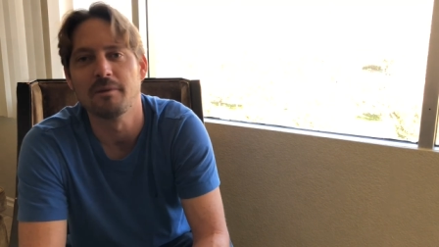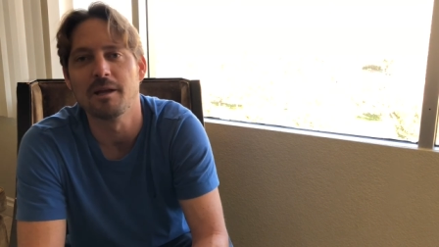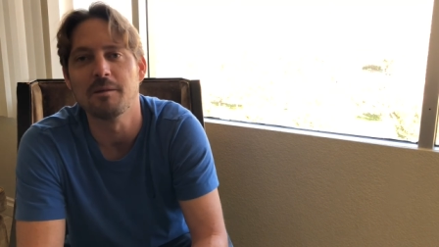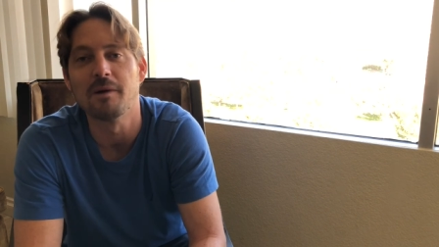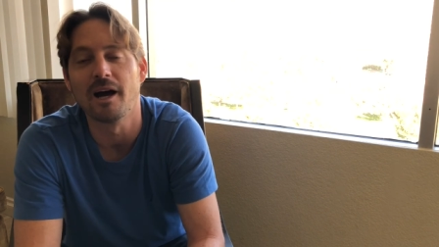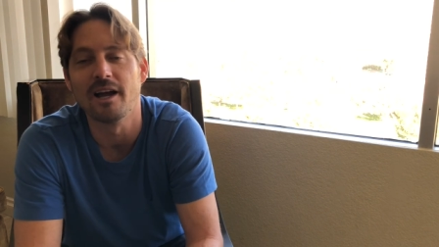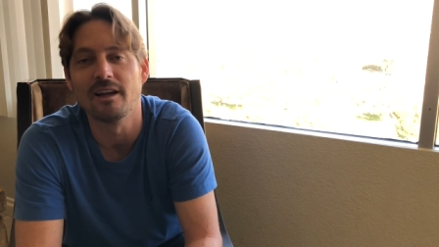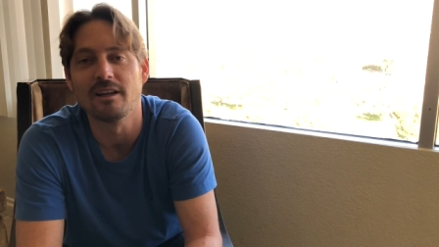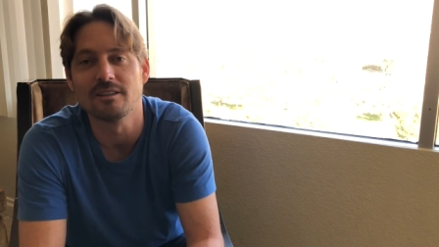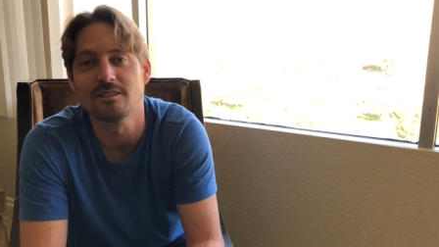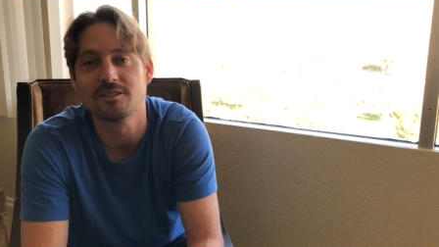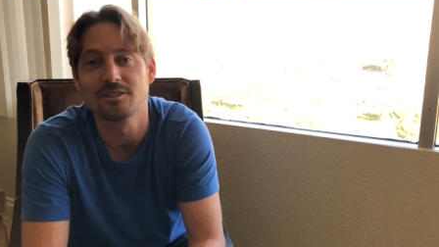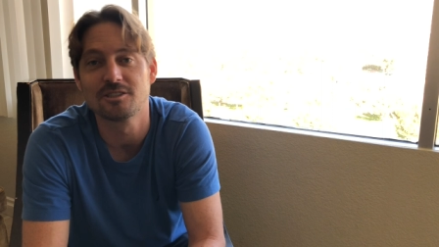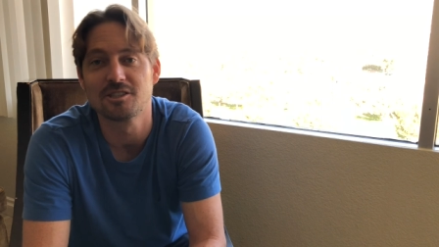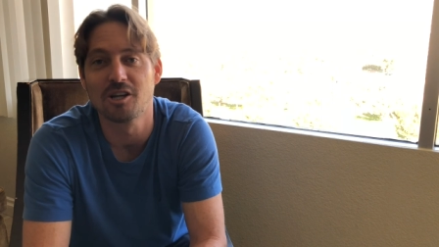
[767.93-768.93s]
Made by
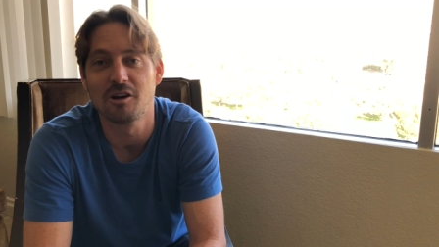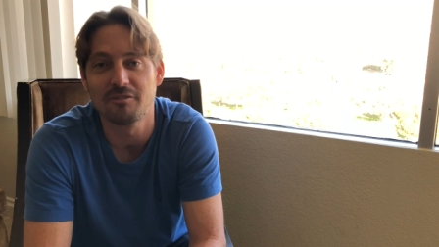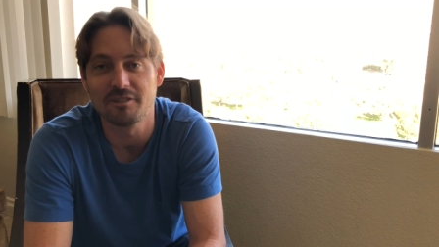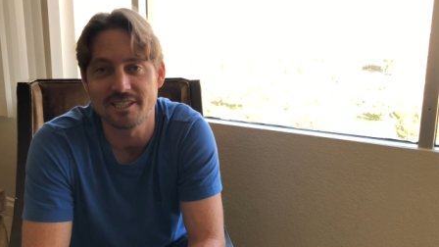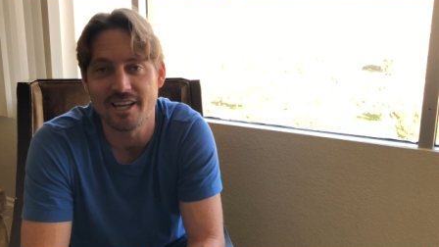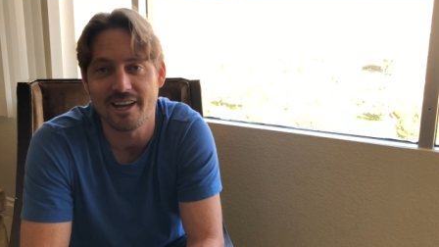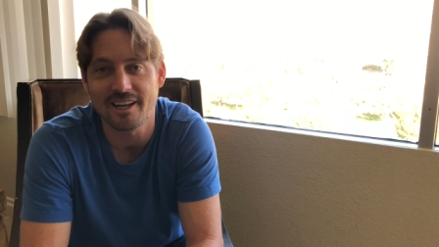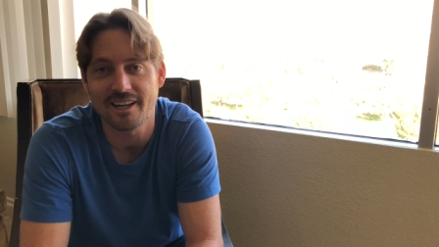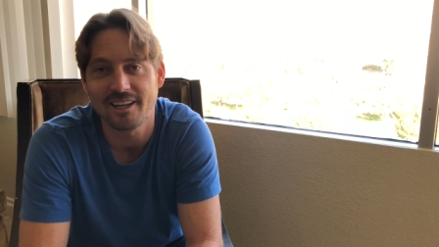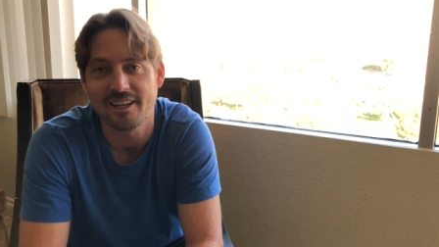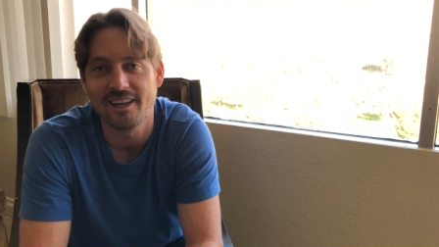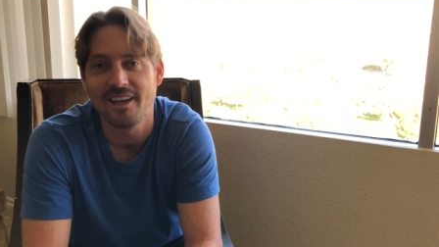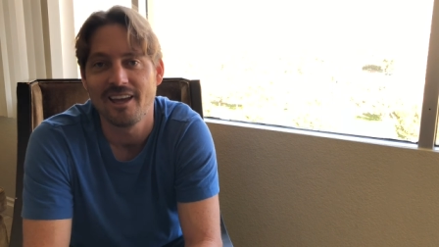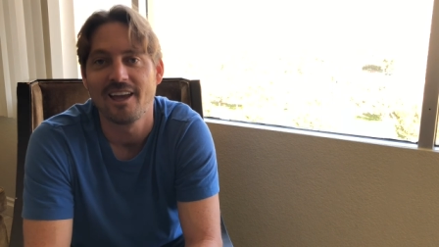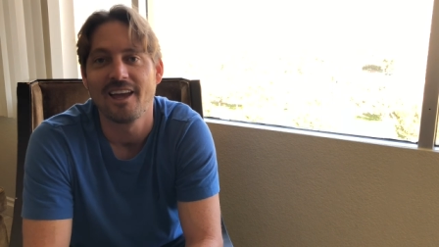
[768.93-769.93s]
Tovatec,
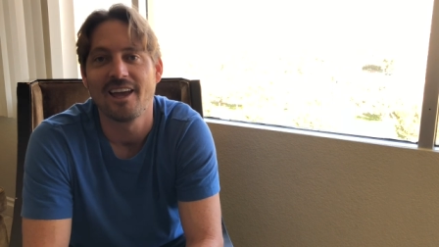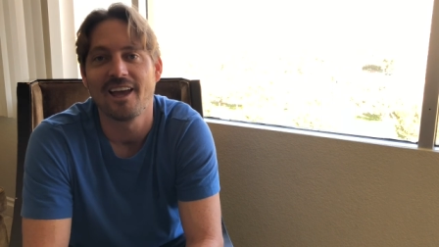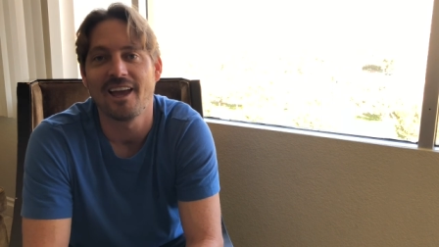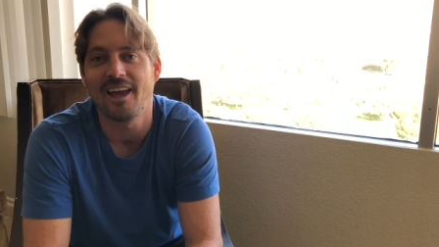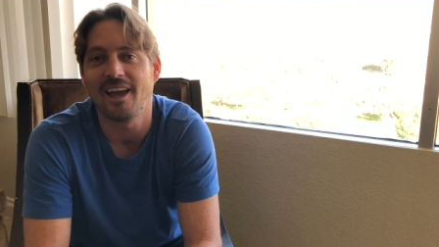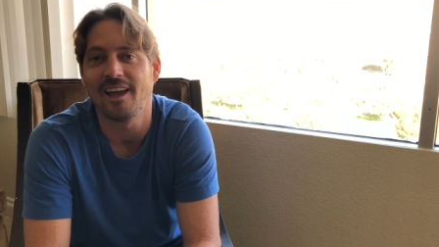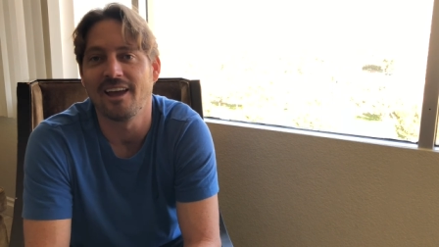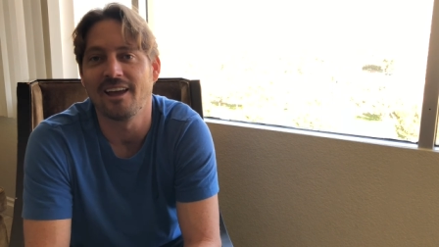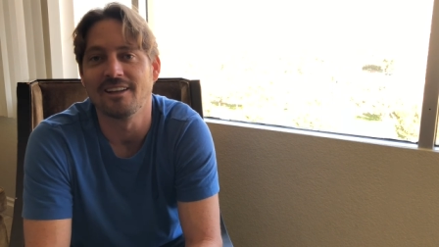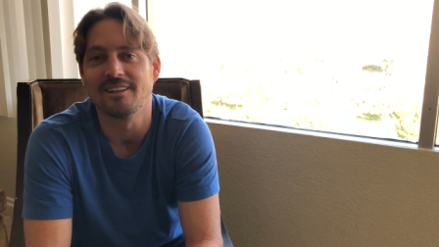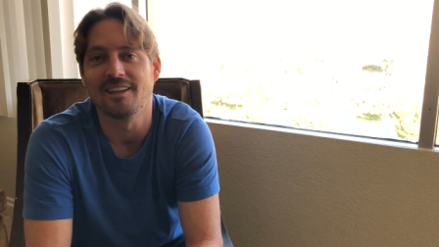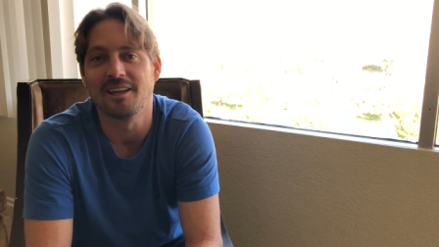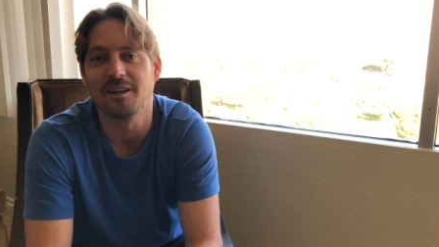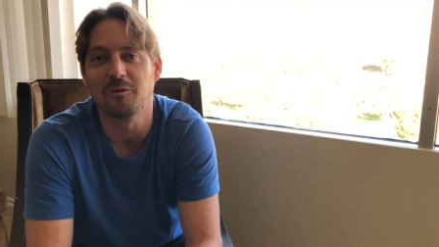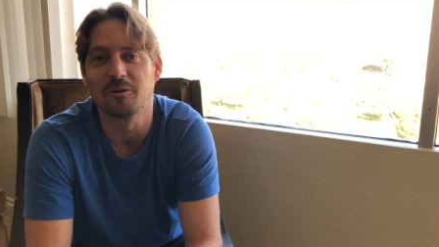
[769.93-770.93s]
and
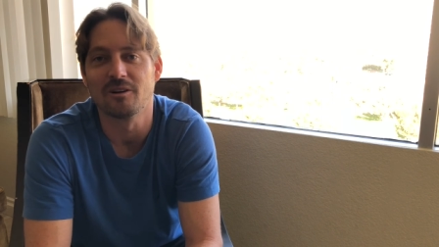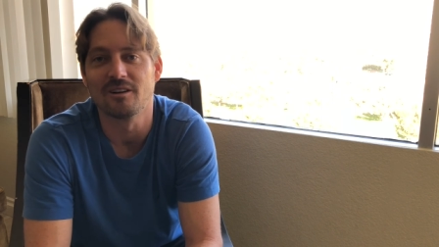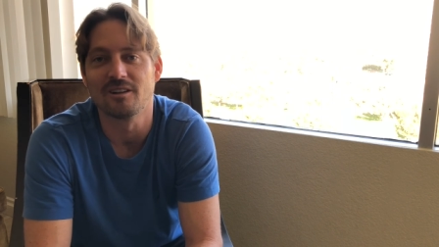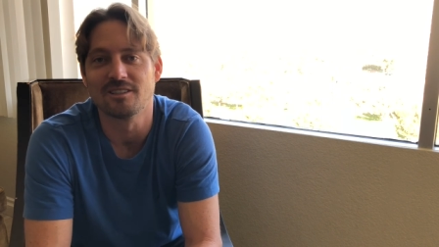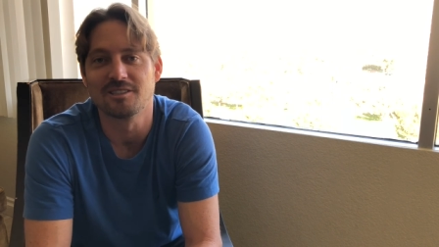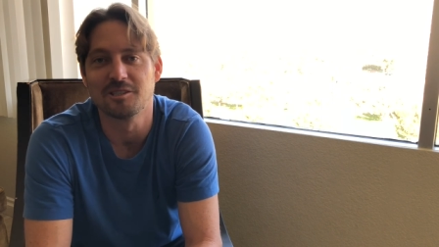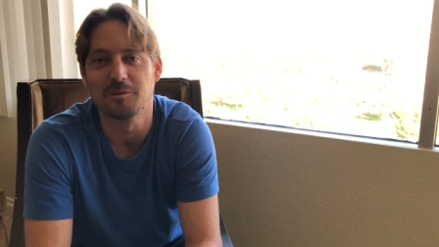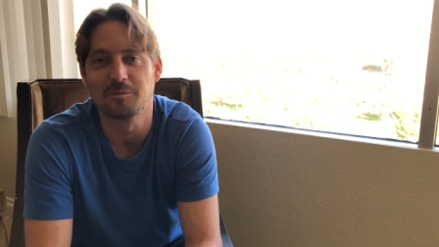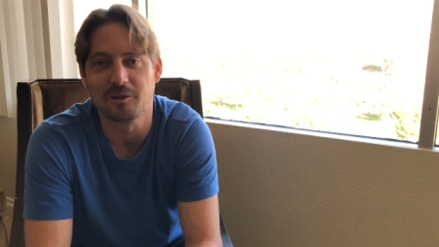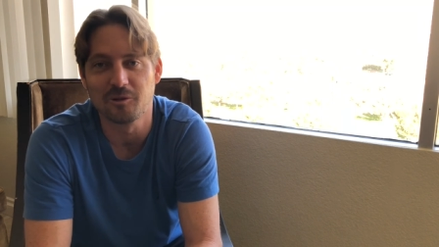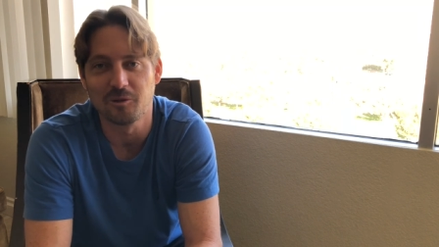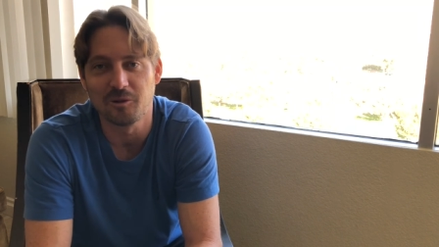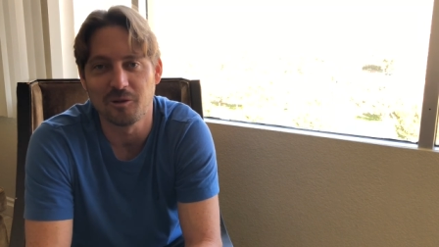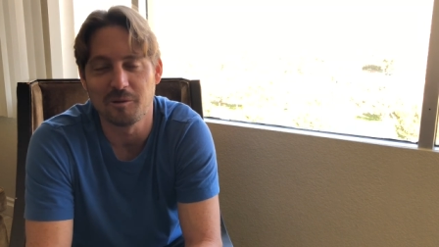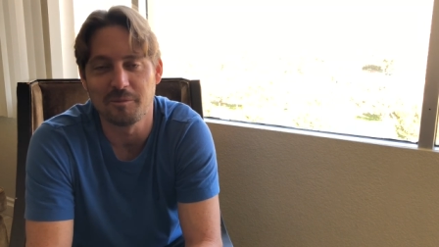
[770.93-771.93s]
they were super
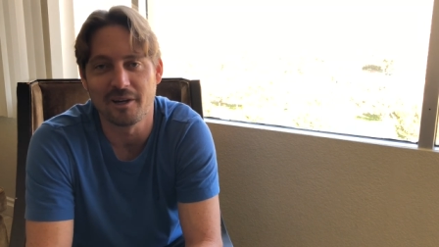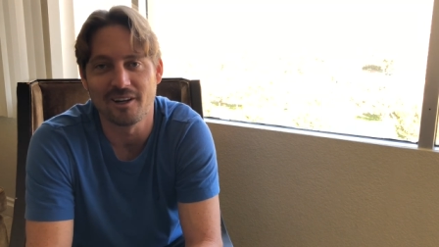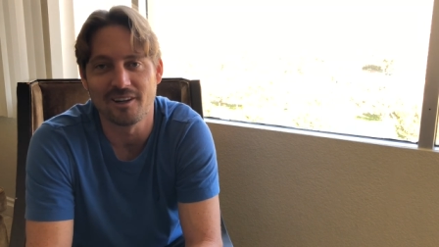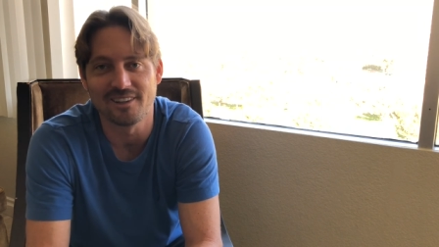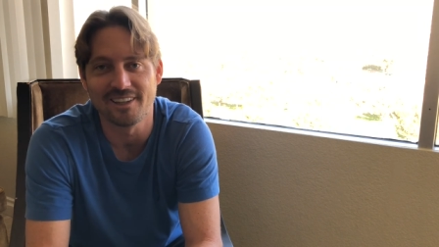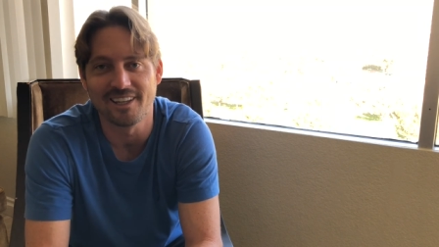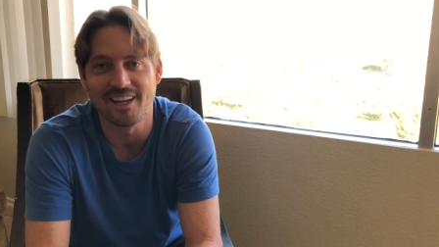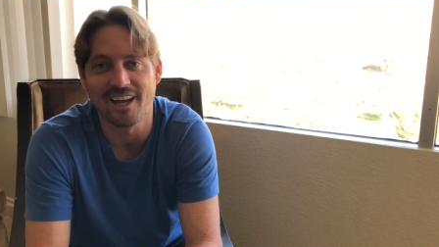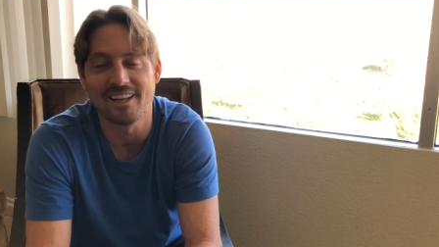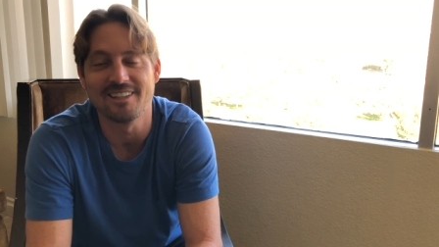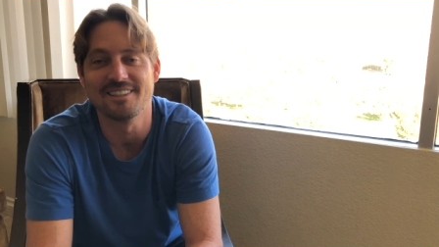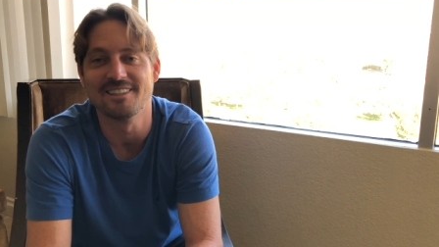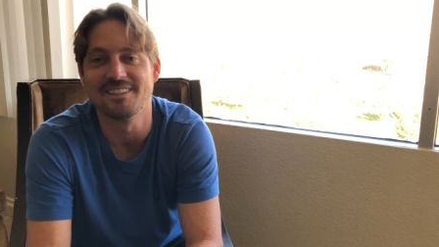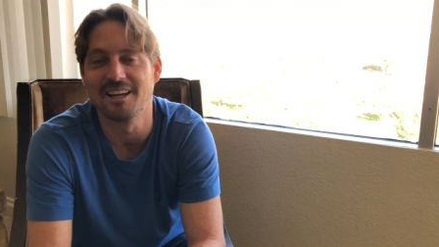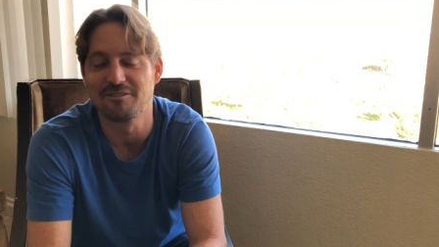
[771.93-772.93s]
cool apparently.
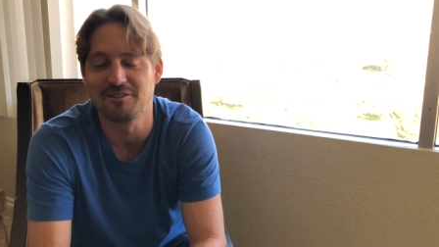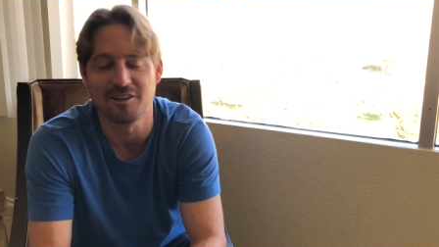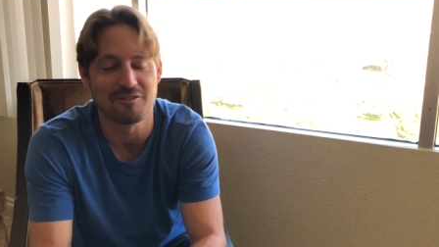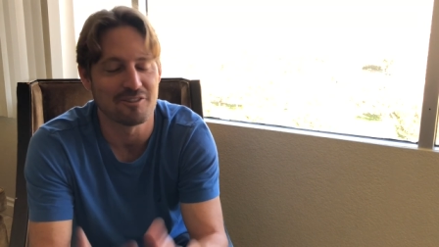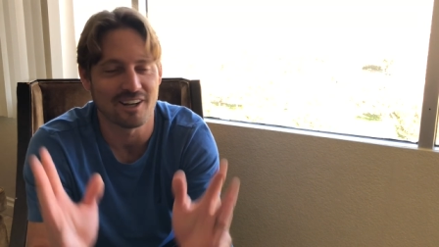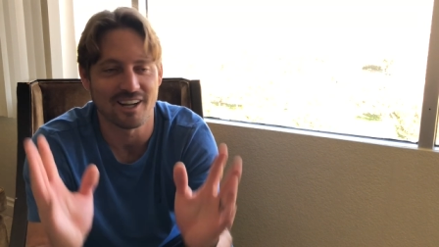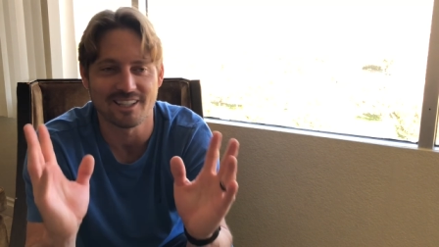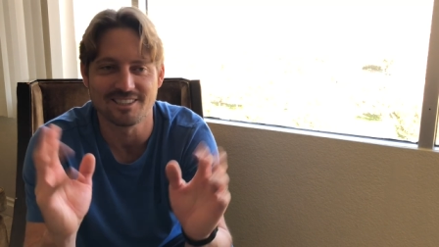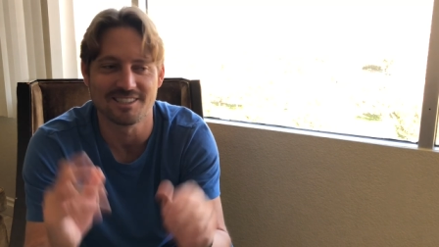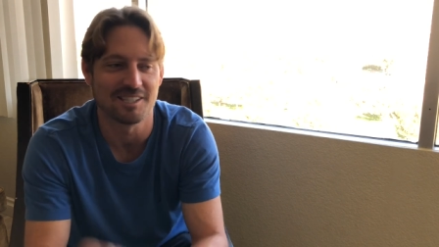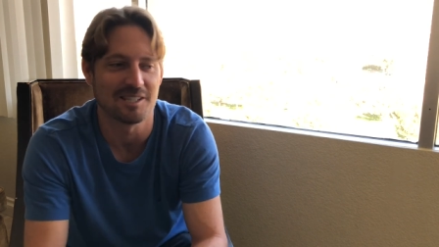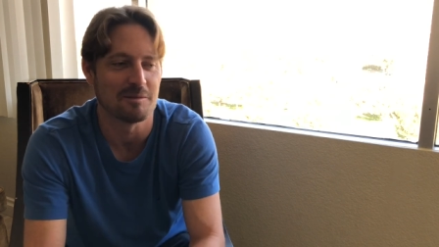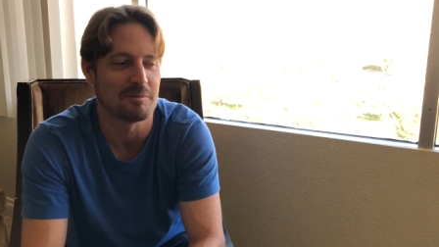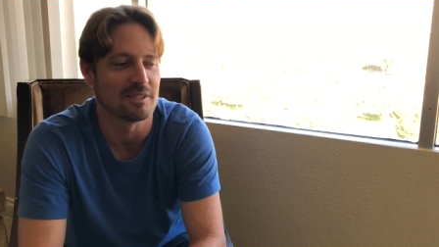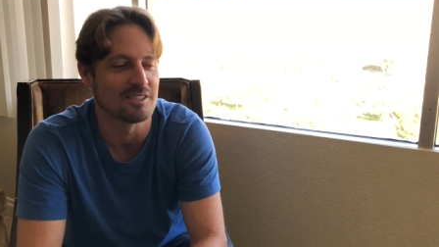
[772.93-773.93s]
I never even got to see
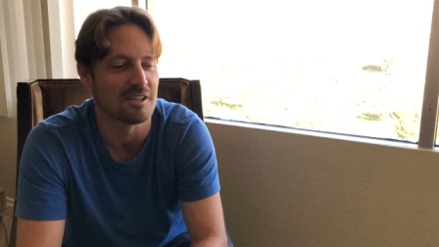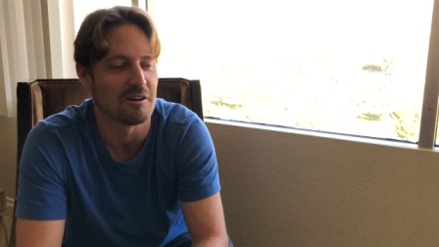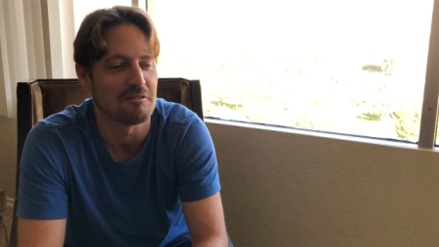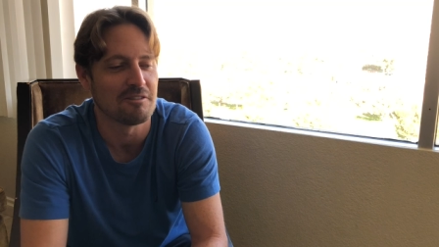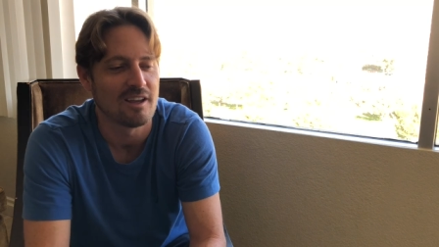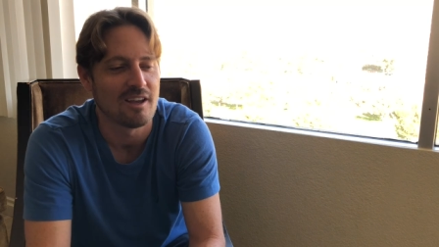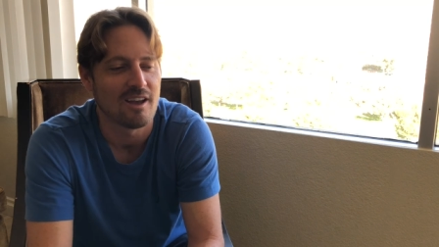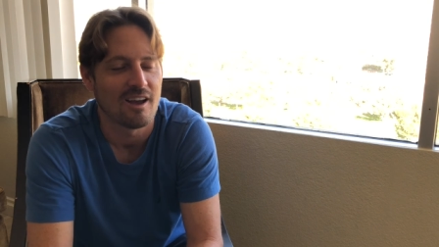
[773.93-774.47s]
them myself,